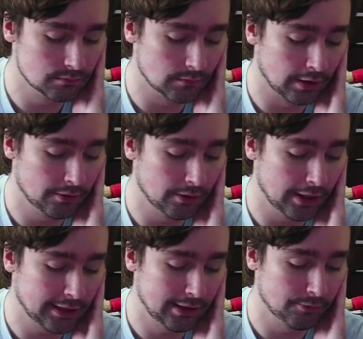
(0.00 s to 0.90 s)
I don't I
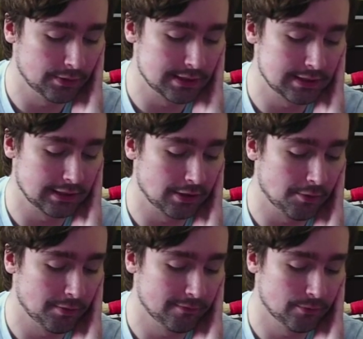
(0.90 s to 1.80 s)
can't really sing though.
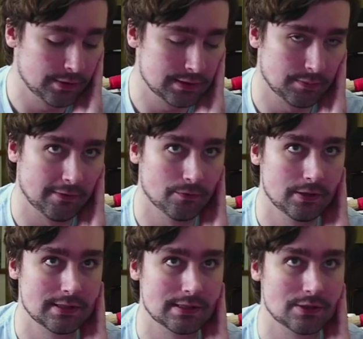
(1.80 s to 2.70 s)
My voice my voice is